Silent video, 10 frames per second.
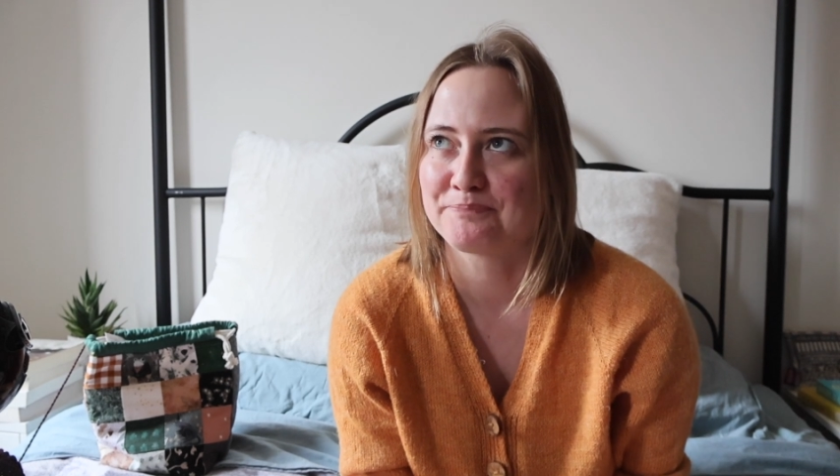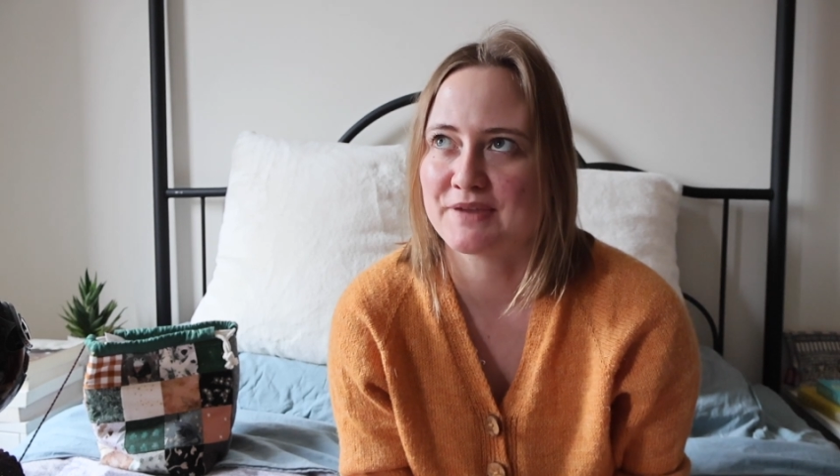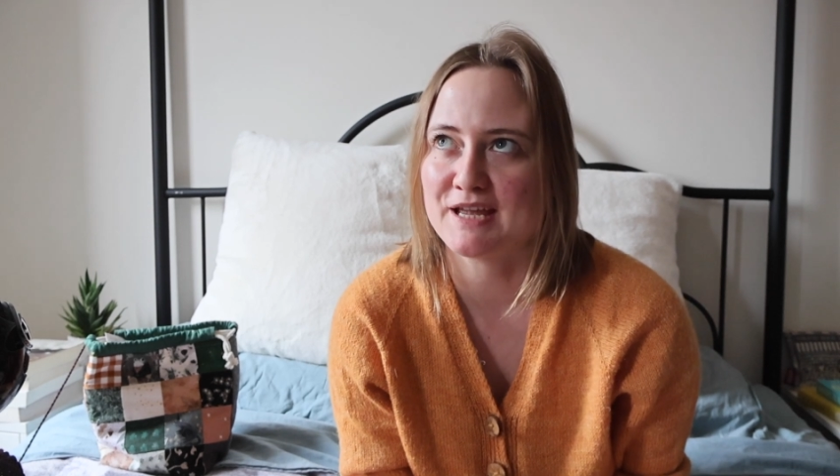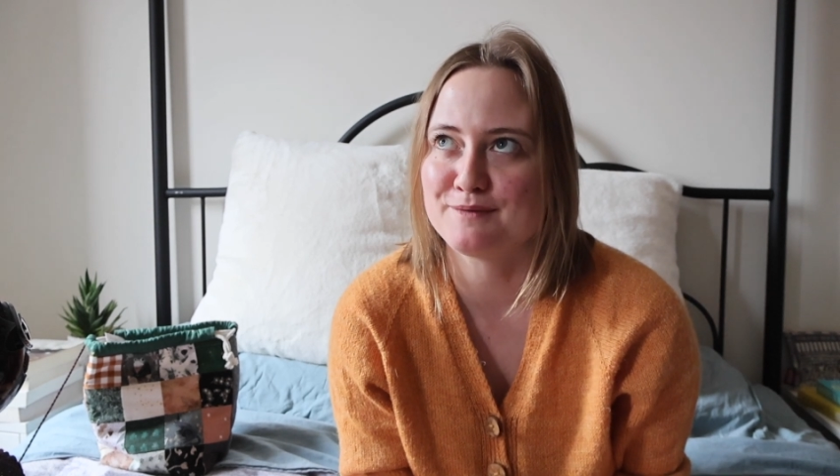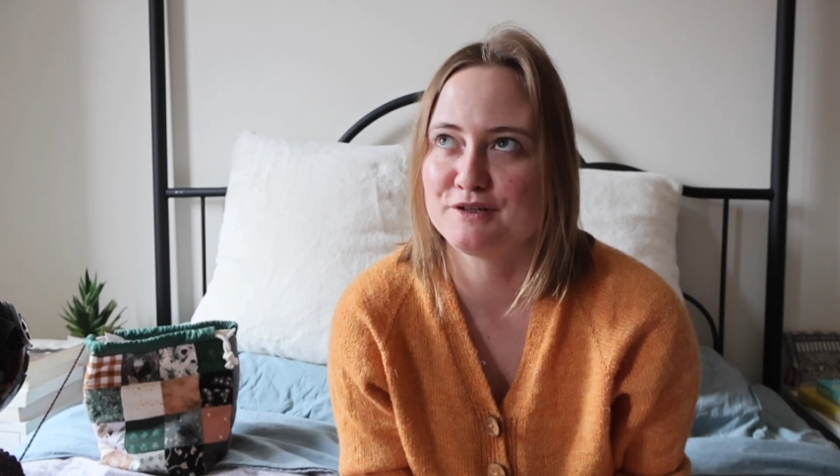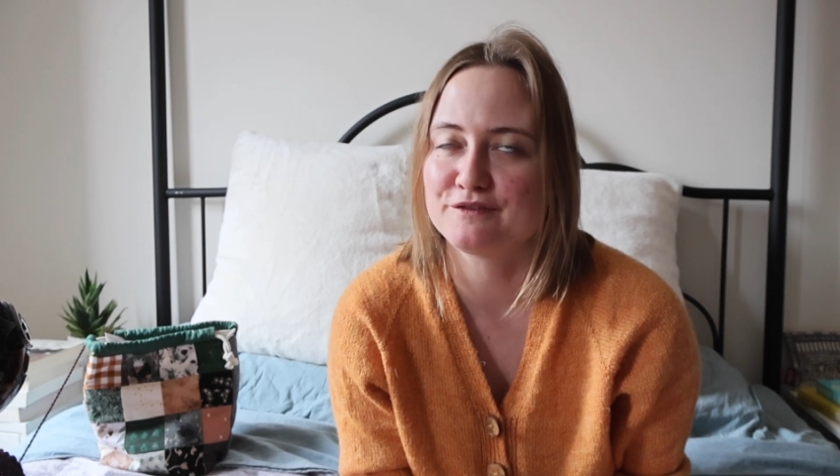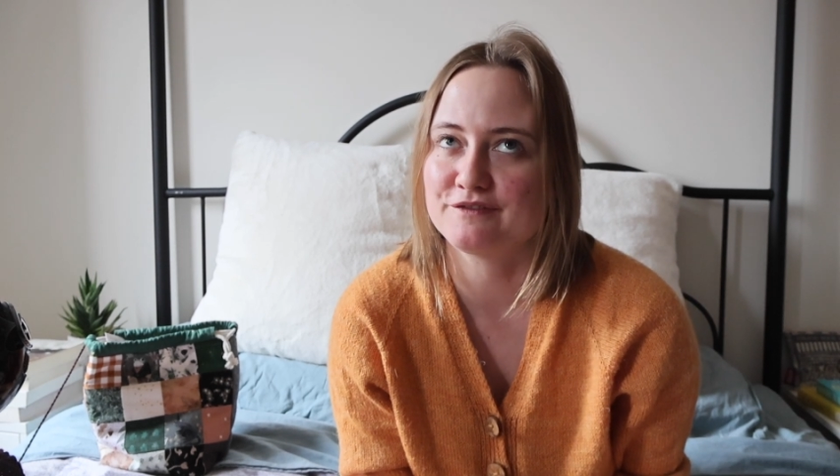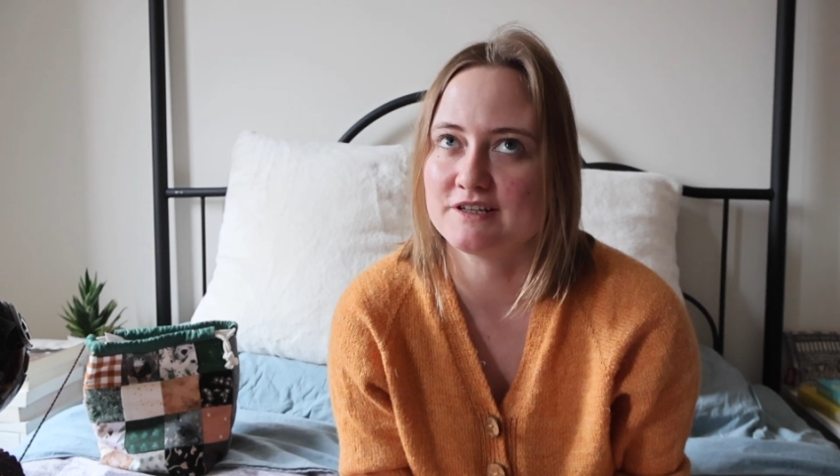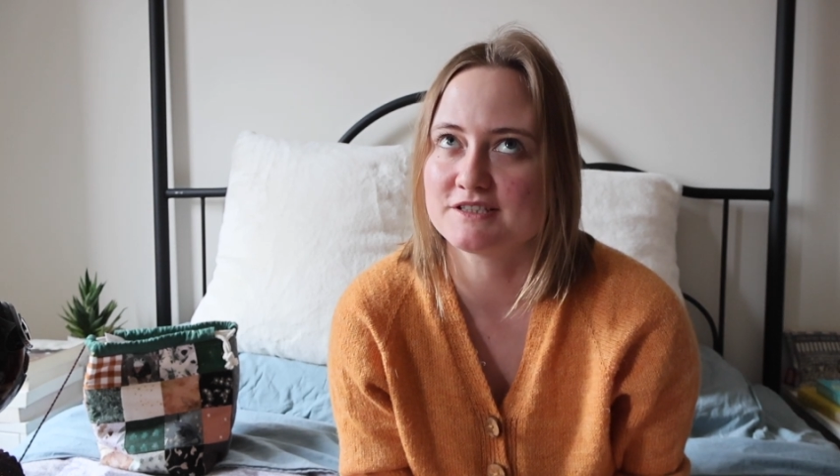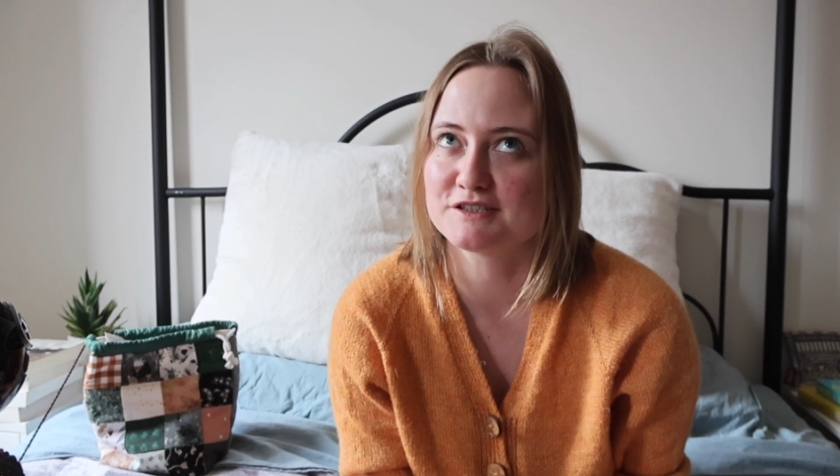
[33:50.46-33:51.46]
cabled
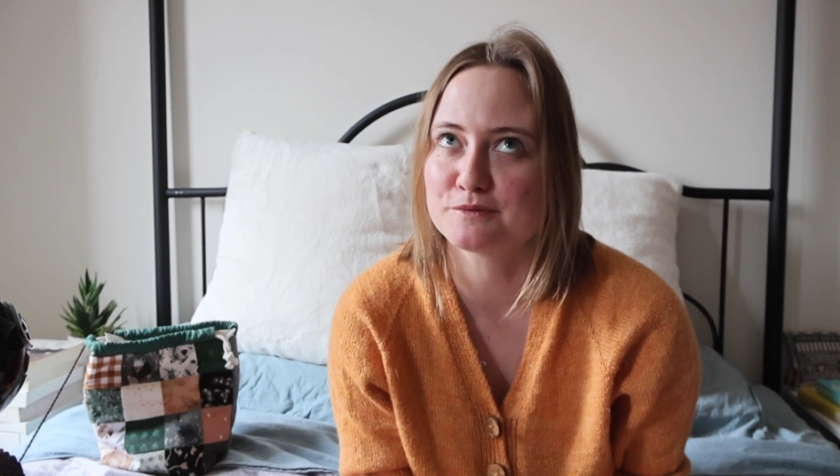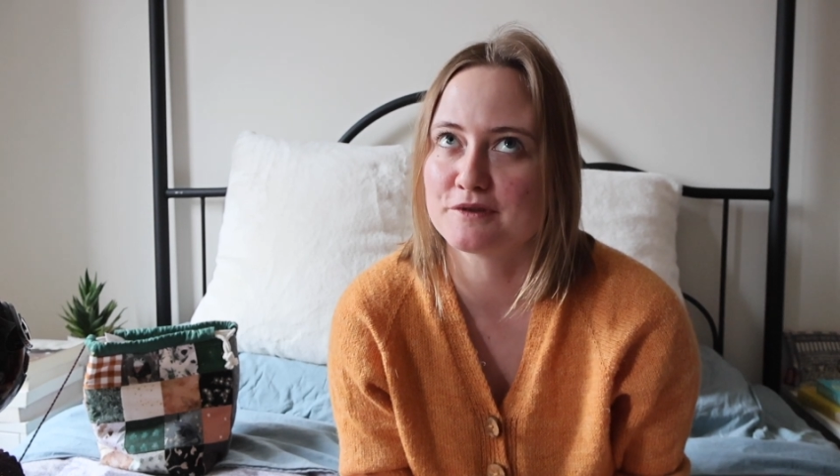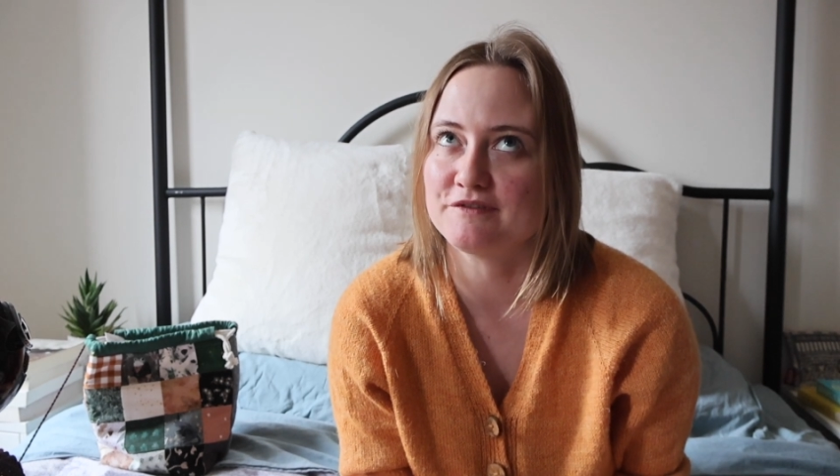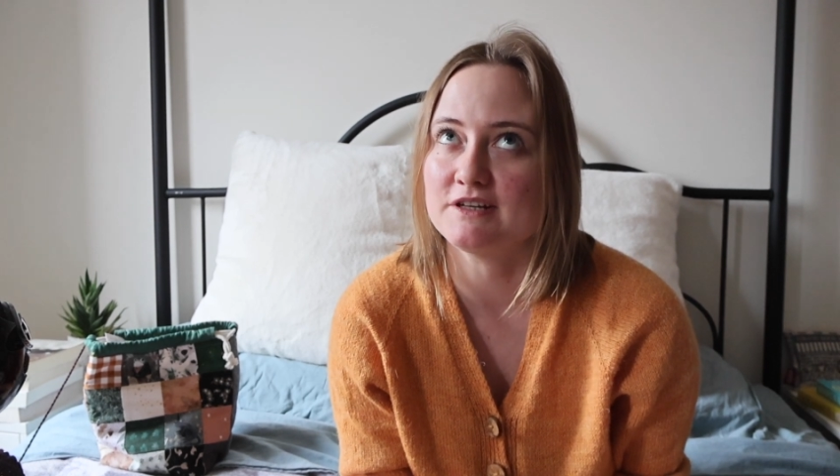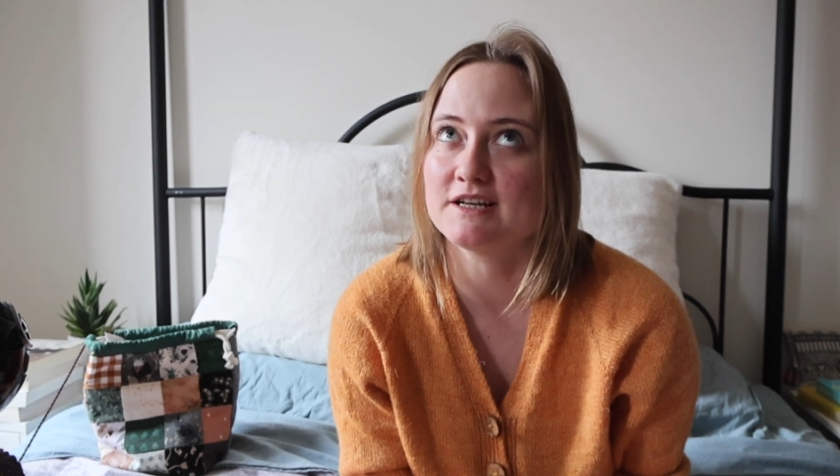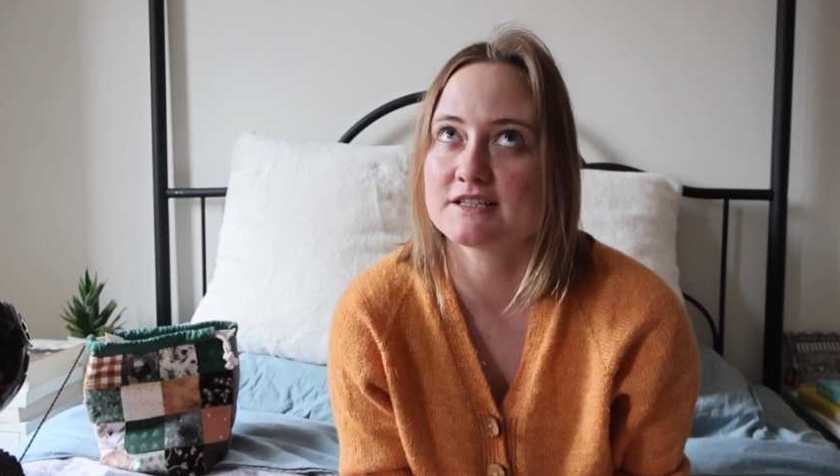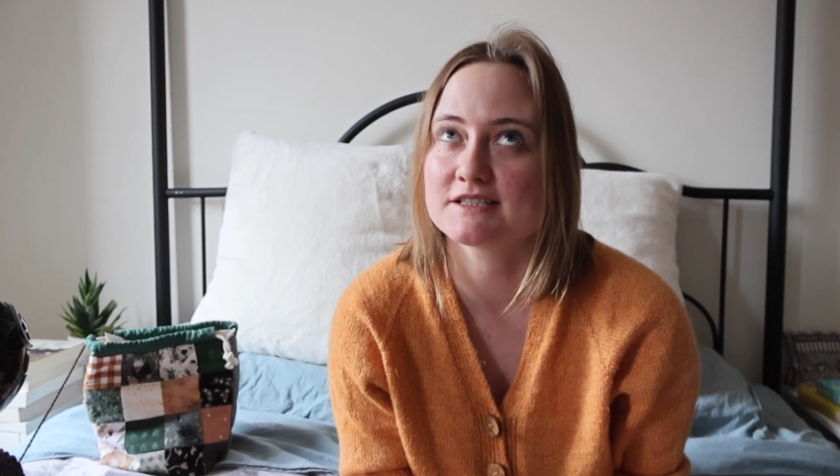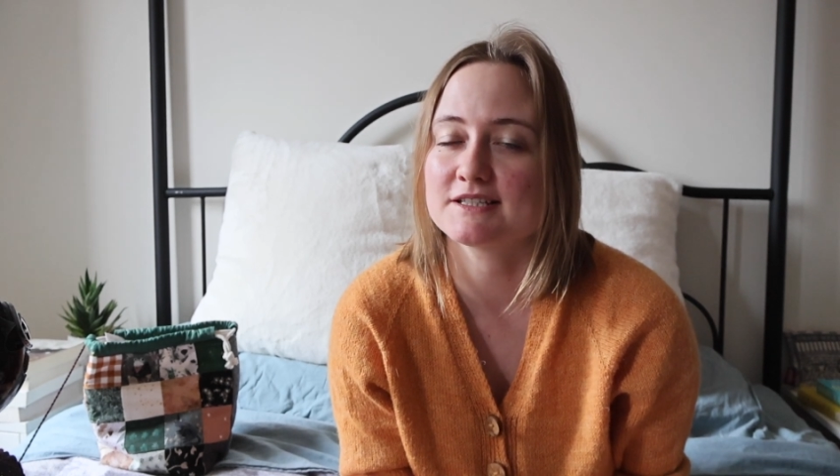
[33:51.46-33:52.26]
vests with v-necks